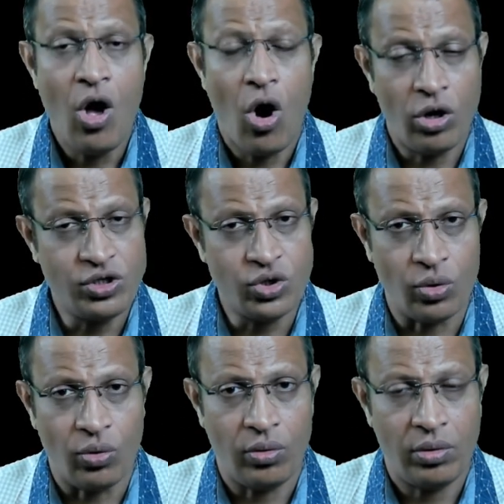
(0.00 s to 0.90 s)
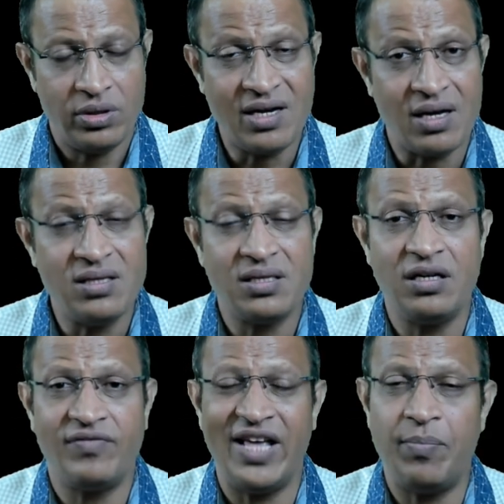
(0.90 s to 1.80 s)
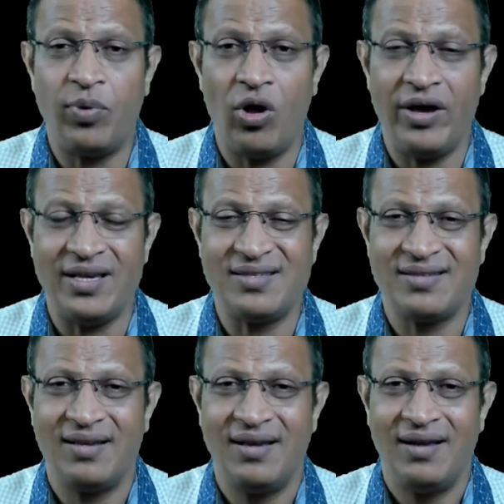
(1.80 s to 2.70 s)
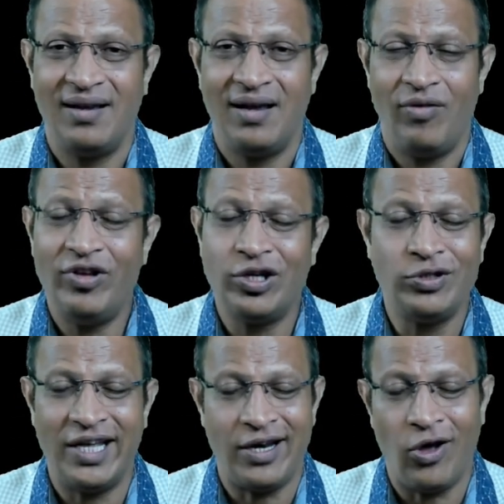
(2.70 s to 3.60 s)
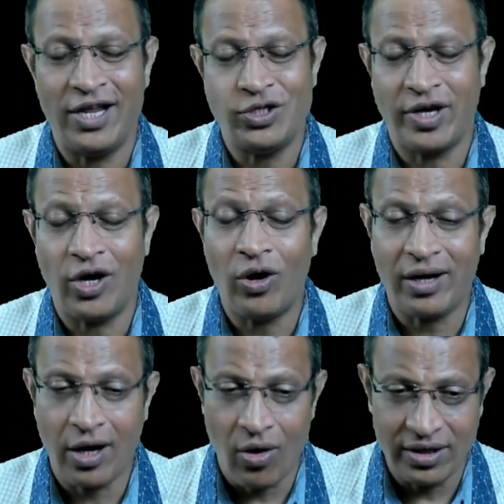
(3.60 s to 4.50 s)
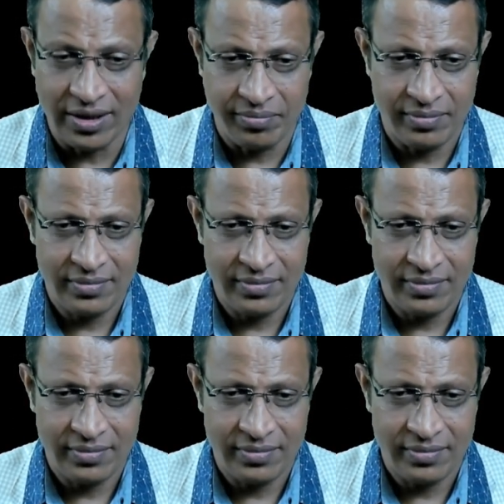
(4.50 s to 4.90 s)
Also, the consent of the employees. Without their knowledge, you cannot record them.